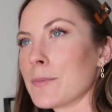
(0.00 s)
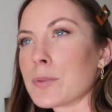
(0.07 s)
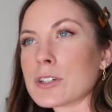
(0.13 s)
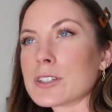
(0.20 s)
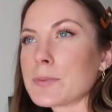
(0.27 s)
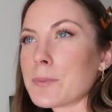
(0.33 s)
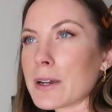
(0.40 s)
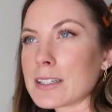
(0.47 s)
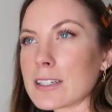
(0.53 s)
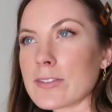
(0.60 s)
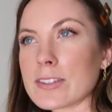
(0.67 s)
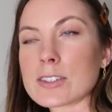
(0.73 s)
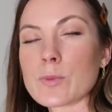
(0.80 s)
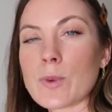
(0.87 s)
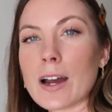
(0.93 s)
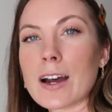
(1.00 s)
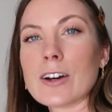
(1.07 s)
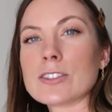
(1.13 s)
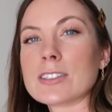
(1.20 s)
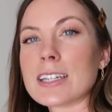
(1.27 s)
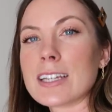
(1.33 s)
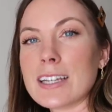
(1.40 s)
perspective as
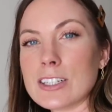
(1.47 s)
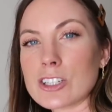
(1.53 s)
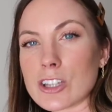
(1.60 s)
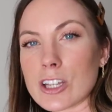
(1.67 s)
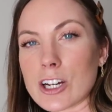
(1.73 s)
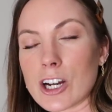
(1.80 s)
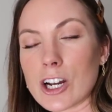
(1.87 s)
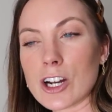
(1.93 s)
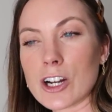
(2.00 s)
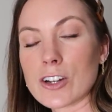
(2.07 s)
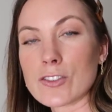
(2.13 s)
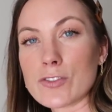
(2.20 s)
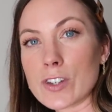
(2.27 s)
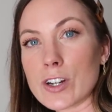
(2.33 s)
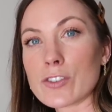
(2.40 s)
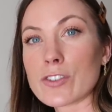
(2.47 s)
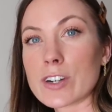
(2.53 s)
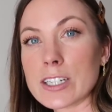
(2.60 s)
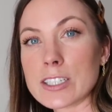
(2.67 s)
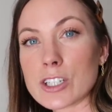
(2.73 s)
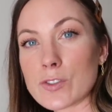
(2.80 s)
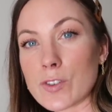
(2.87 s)
well. To each their own. Feel
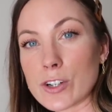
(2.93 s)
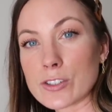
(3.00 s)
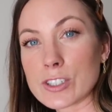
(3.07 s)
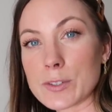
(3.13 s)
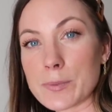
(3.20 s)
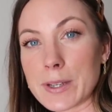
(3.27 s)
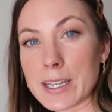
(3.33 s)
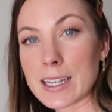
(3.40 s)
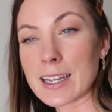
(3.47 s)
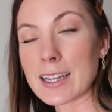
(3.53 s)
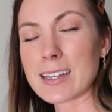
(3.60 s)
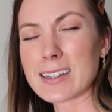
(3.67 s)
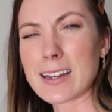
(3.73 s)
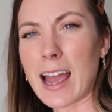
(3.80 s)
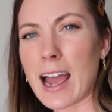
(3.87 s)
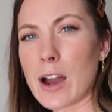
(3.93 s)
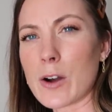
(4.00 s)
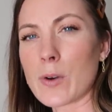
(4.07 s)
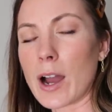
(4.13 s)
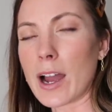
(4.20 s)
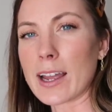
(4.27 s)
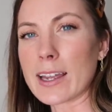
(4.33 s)
free to roast me and
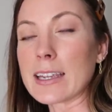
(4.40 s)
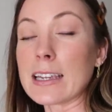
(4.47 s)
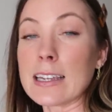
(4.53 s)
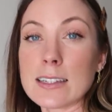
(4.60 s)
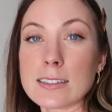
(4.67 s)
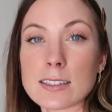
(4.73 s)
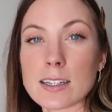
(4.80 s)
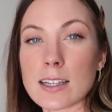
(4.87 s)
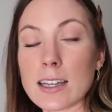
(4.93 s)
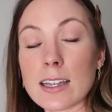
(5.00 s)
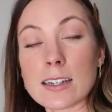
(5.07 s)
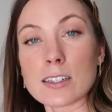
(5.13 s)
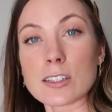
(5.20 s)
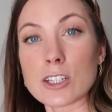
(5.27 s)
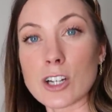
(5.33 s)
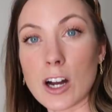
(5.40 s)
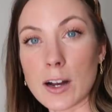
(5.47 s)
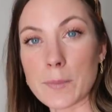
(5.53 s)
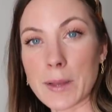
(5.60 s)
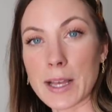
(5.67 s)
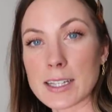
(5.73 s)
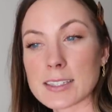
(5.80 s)
how I eat in the
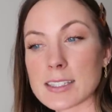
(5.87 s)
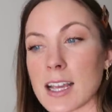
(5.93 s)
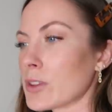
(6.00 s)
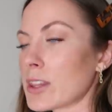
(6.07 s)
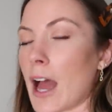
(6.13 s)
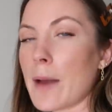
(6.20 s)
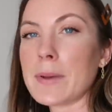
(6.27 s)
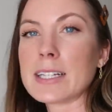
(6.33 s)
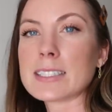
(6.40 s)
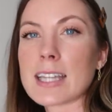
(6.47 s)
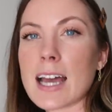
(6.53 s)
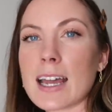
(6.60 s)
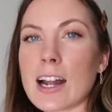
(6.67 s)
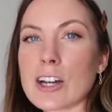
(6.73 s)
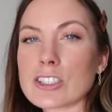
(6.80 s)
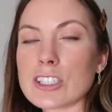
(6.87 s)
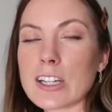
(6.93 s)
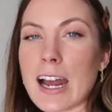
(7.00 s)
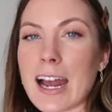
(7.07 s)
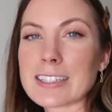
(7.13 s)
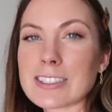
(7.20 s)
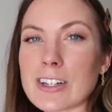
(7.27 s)
comments. But with that being said, I'll see
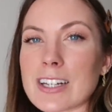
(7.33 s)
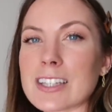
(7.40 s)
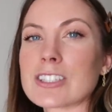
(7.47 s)
you guys on